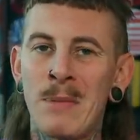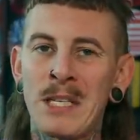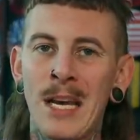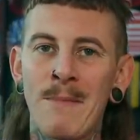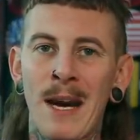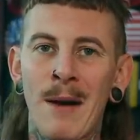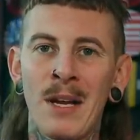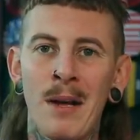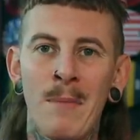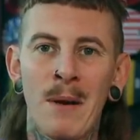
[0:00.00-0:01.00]
but to keep that up,
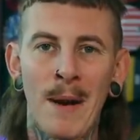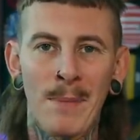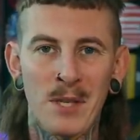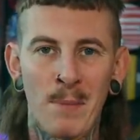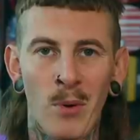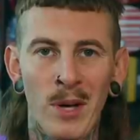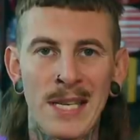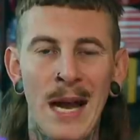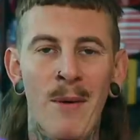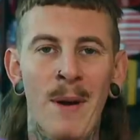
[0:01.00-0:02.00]
a bit of public support is
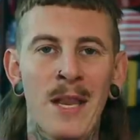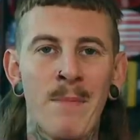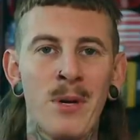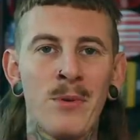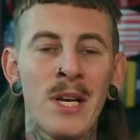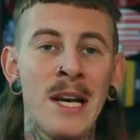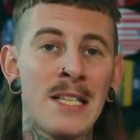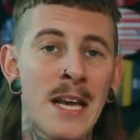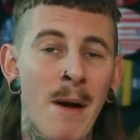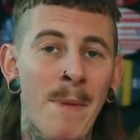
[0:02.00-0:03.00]
how I pay the bills.
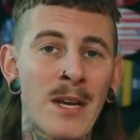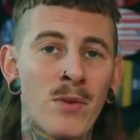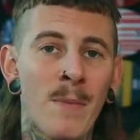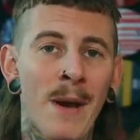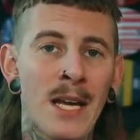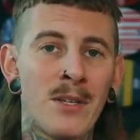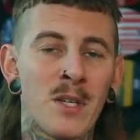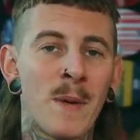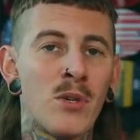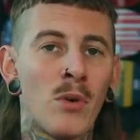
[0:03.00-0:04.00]
So hit my Patreon page, the
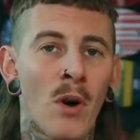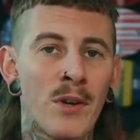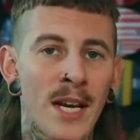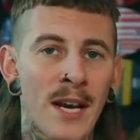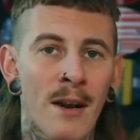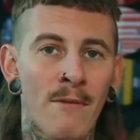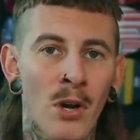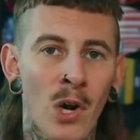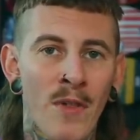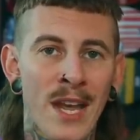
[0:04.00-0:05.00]
special content and a
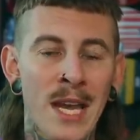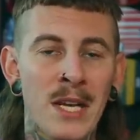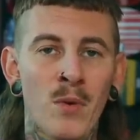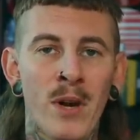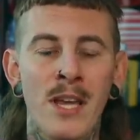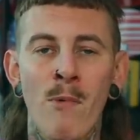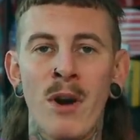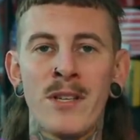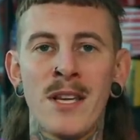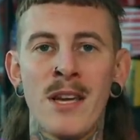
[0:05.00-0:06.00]
vlog on there each week you
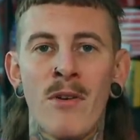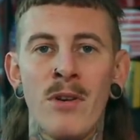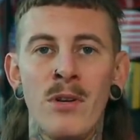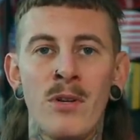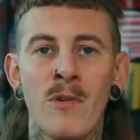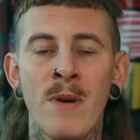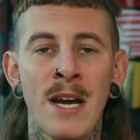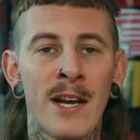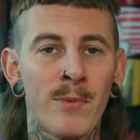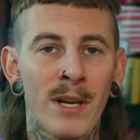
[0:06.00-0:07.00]
won't see here on YouTube,
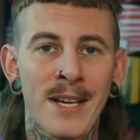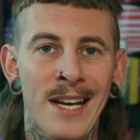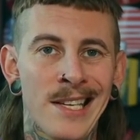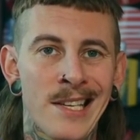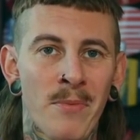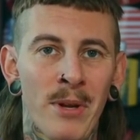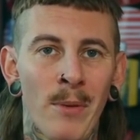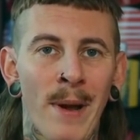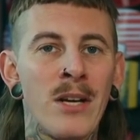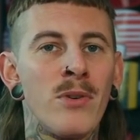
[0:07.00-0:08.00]
as well as access to my
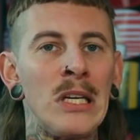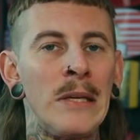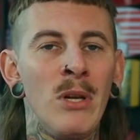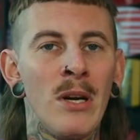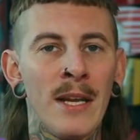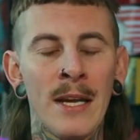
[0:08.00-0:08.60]
little Patreon community.